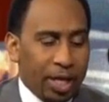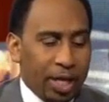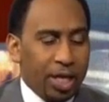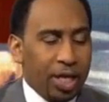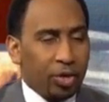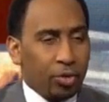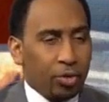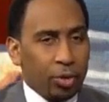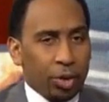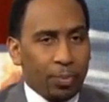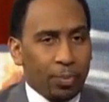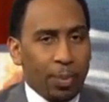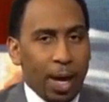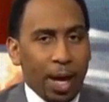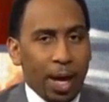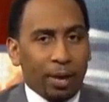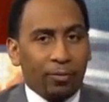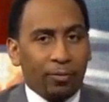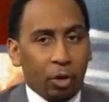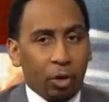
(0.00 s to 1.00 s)
In this
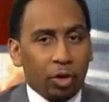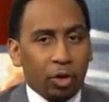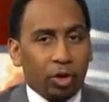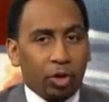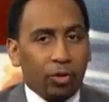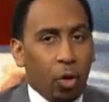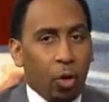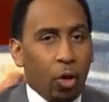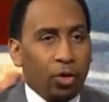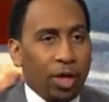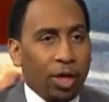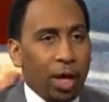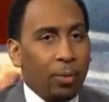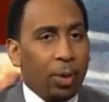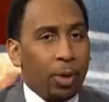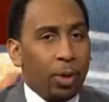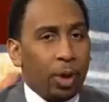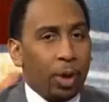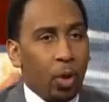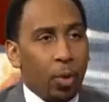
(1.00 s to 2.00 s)
respect. First of all, they
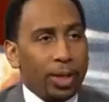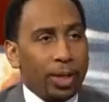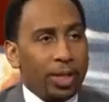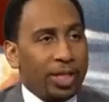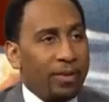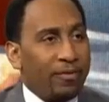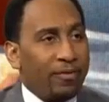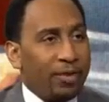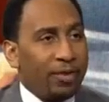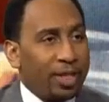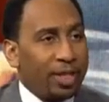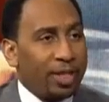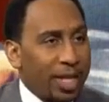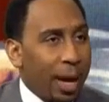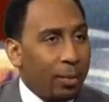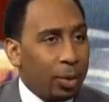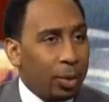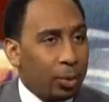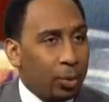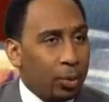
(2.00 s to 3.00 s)
were going tit for
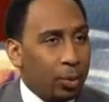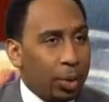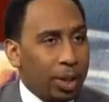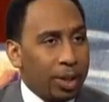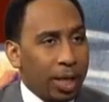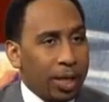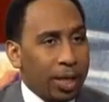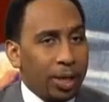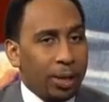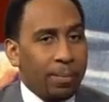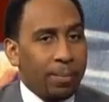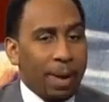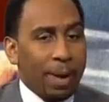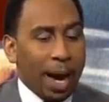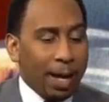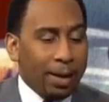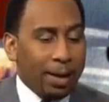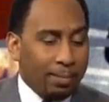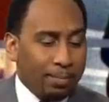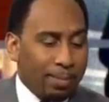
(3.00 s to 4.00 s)
tat with one another.
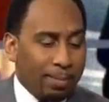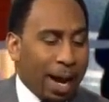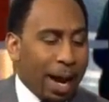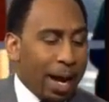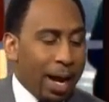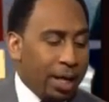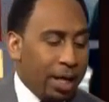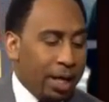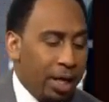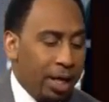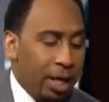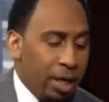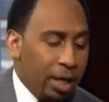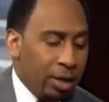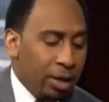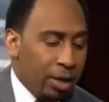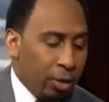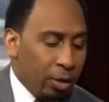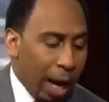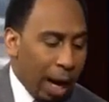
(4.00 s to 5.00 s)
Yeah.
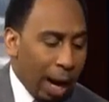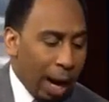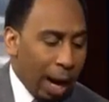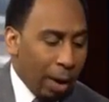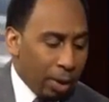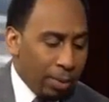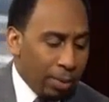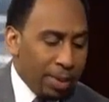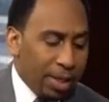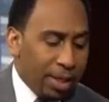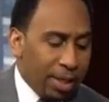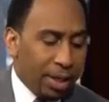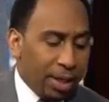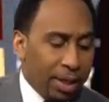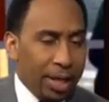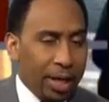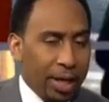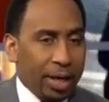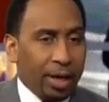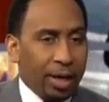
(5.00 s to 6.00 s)
I want to be
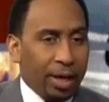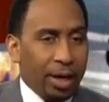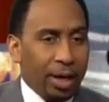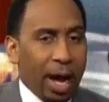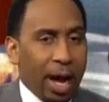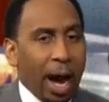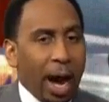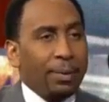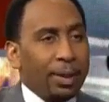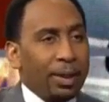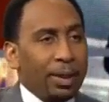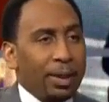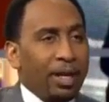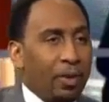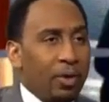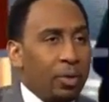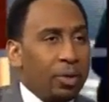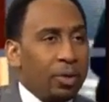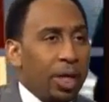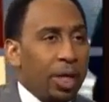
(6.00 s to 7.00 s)
clear. I
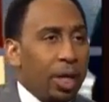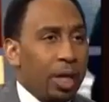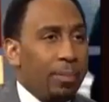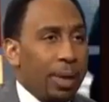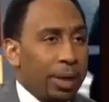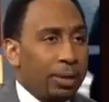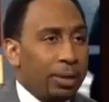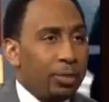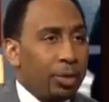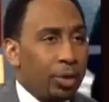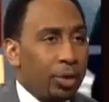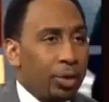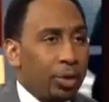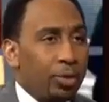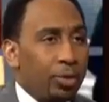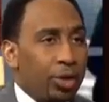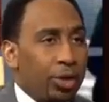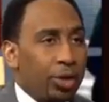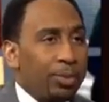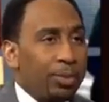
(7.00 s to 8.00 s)
believe Odell Beckham
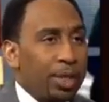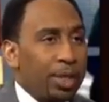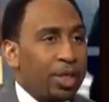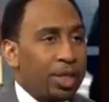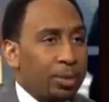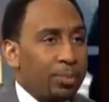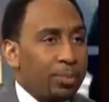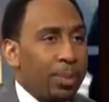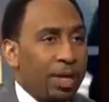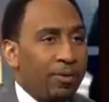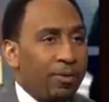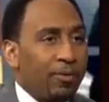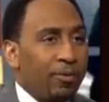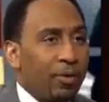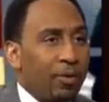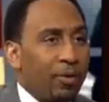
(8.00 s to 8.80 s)
Jr. should be suspended for